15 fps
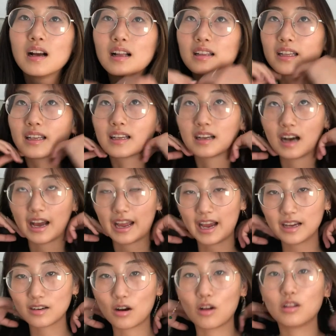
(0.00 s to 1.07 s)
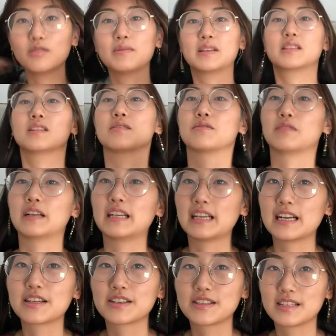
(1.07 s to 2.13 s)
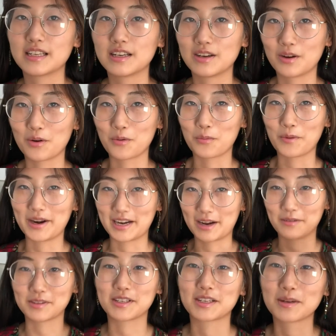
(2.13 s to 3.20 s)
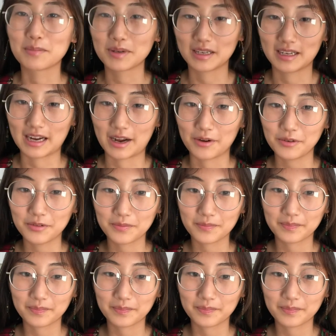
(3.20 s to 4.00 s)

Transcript: Like, I had all of my stuff ready, I just didn't know when I was going to put it out.